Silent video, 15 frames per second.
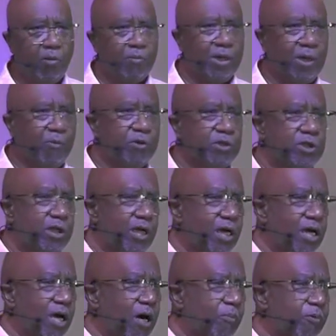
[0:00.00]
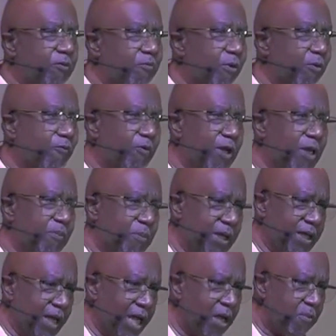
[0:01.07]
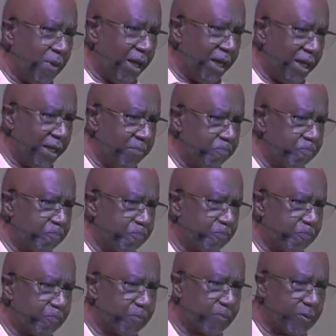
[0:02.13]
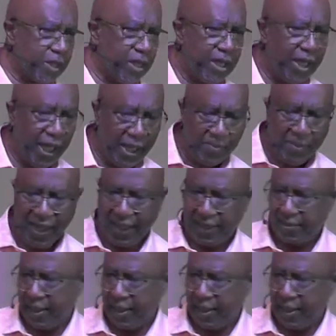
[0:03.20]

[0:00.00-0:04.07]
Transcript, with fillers: But I want you to get comfortable flipping. Amen? Amen.